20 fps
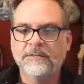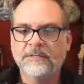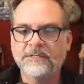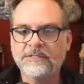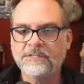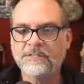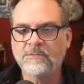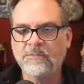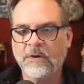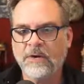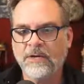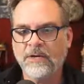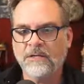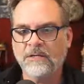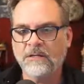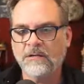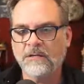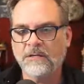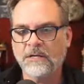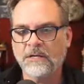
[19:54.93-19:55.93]
This is why you
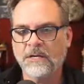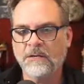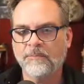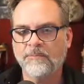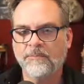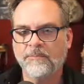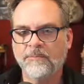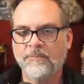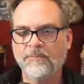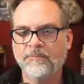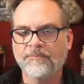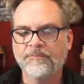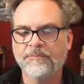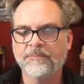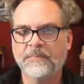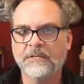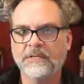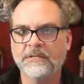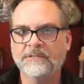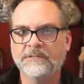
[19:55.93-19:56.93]
look up
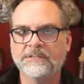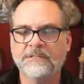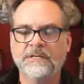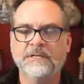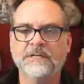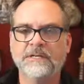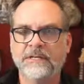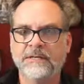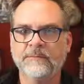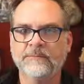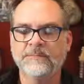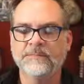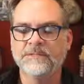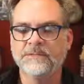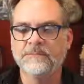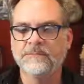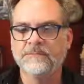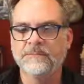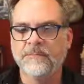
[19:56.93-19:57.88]
synonyms.